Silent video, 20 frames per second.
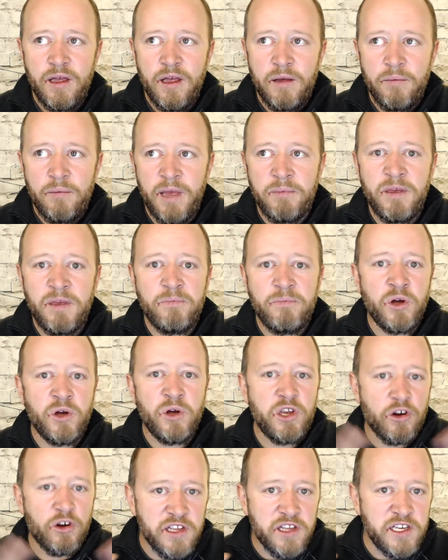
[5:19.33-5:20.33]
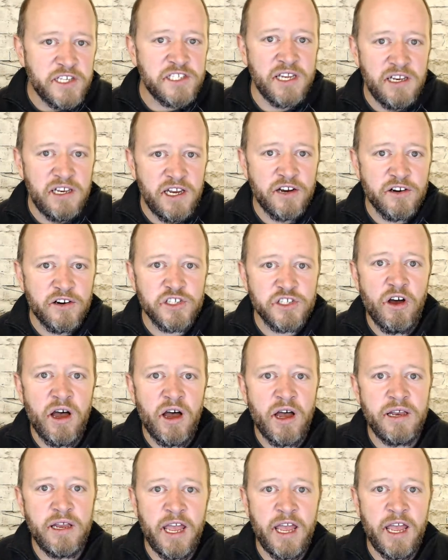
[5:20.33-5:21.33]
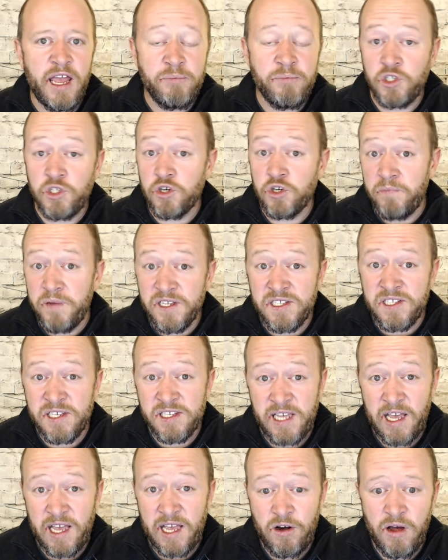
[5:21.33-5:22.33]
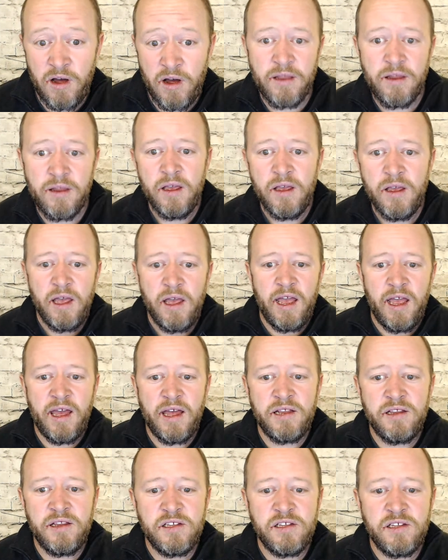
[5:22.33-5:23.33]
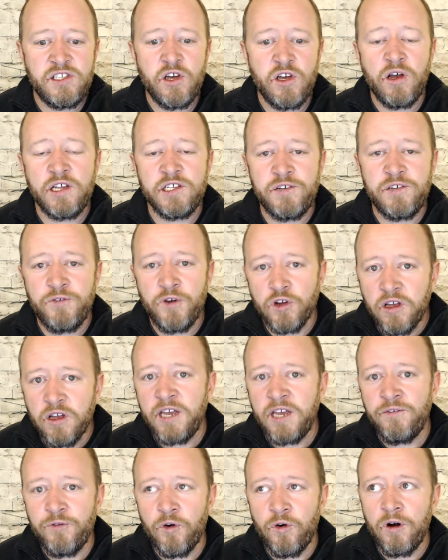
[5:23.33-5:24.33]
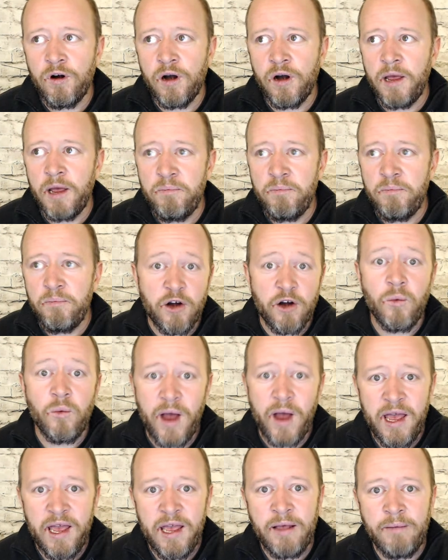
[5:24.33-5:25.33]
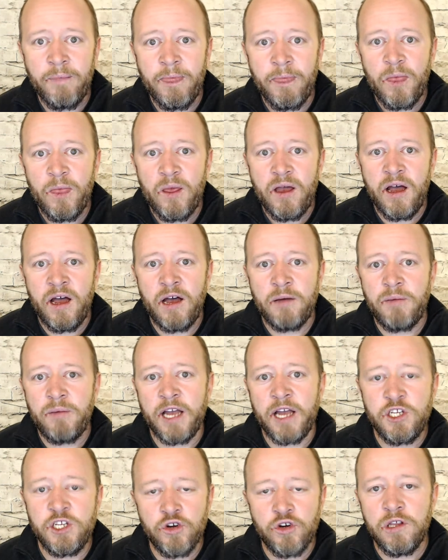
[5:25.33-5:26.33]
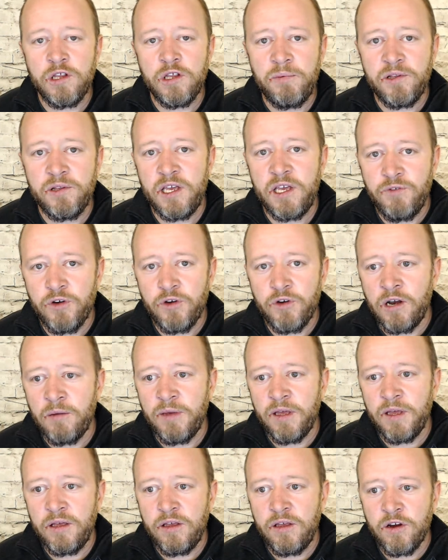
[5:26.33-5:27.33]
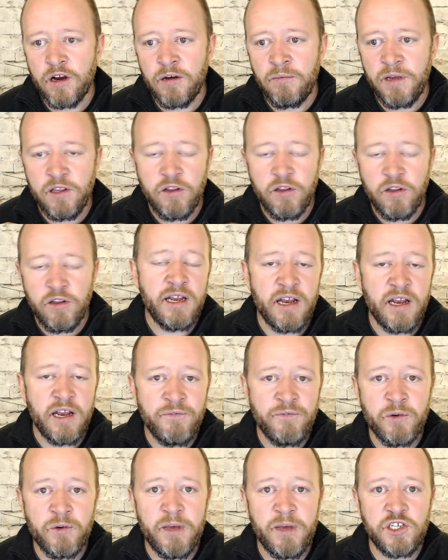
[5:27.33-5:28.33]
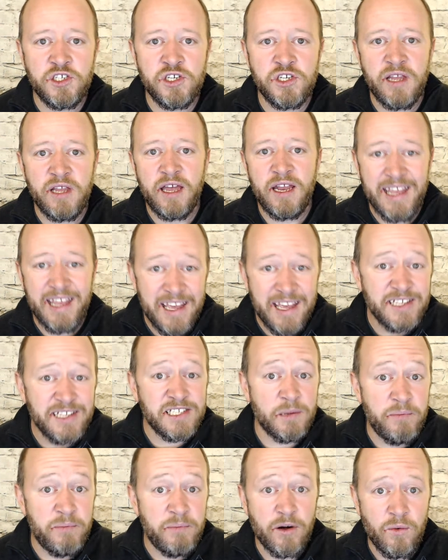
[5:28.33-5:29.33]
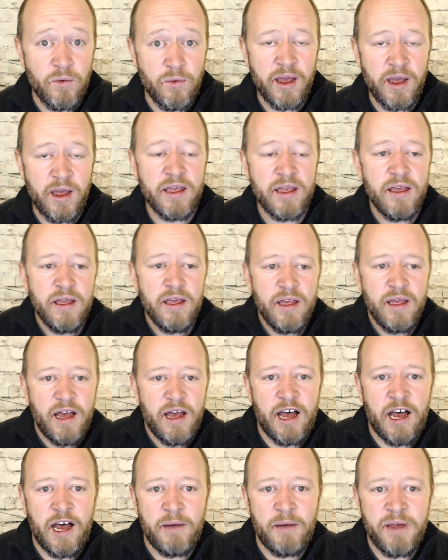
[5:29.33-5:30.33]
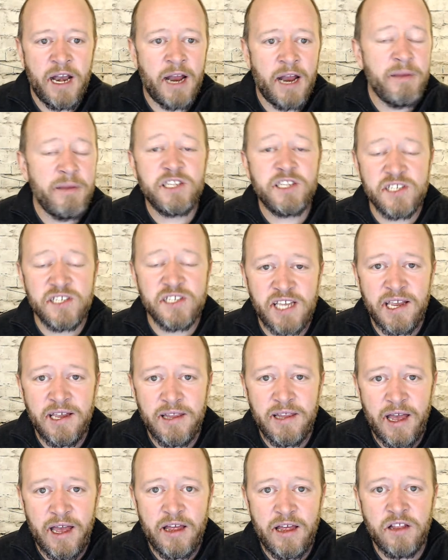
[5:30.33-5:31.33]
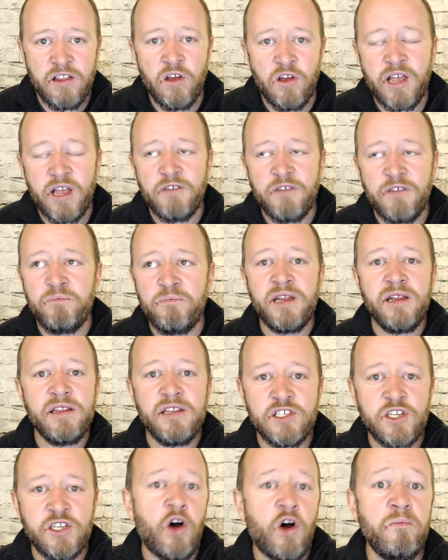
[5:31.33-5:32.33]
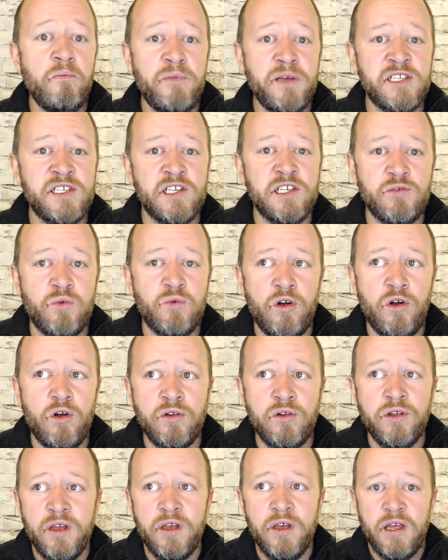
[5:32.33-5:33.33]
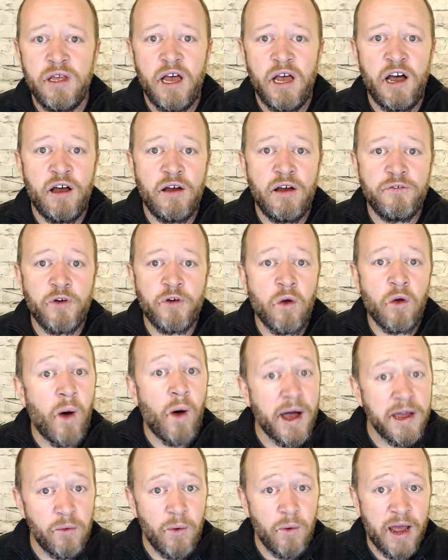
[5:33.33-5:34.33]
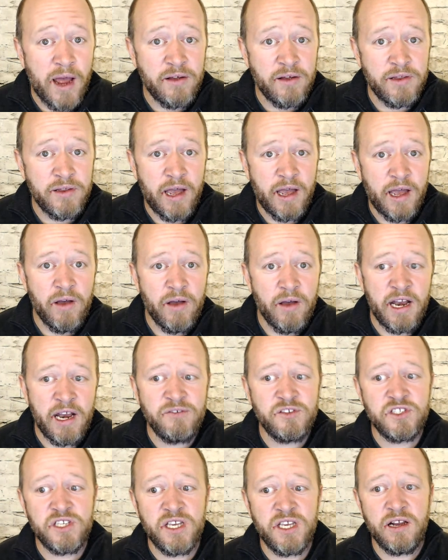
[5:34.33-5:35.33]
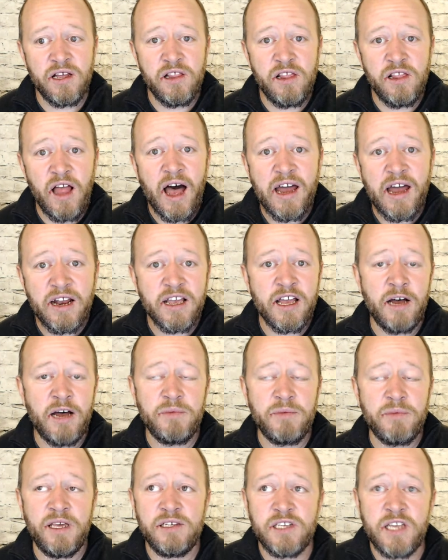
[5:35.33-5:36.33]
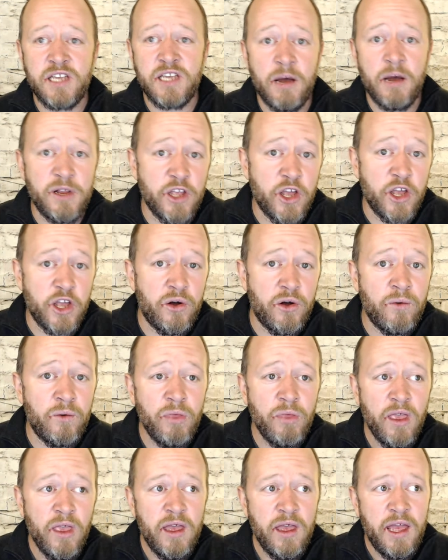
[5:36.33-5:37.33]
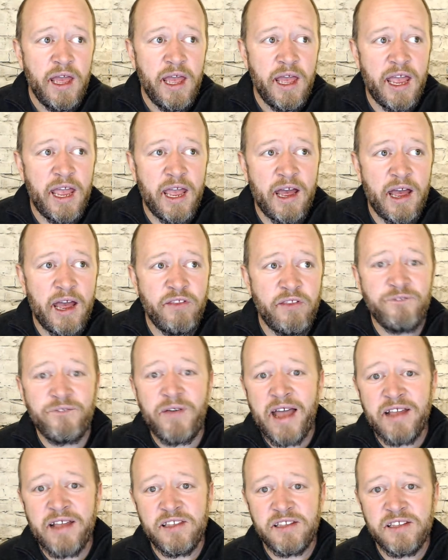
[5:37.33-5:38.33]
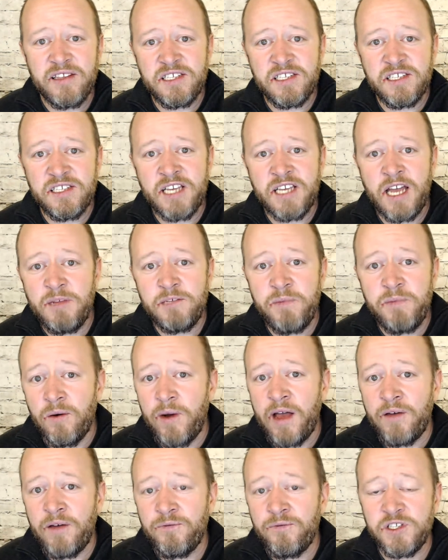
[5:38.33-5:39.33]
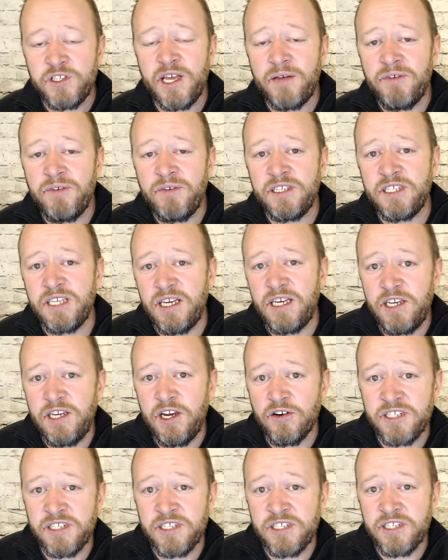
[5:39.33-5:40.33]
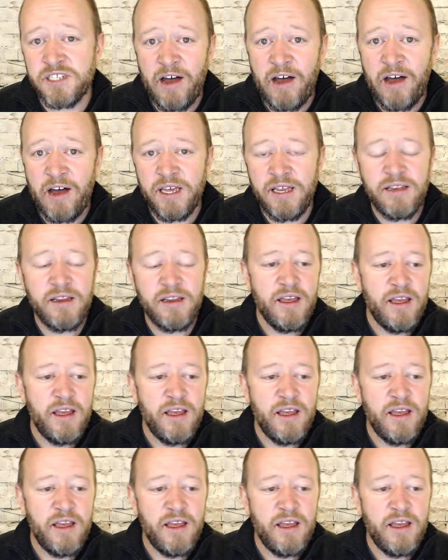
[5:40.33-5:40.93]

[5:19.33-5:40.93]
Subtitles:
maybe put your listening ears on and put your business hat on. And so, because if you're looking for a better way, I truly believe you're going to be looking at information that is a better way. And I'm not just saying that. Look, I've been in this home business world for quite a while now, and I've seen a lot of companies come and go. And the fact that this company's been around for 17 years and counting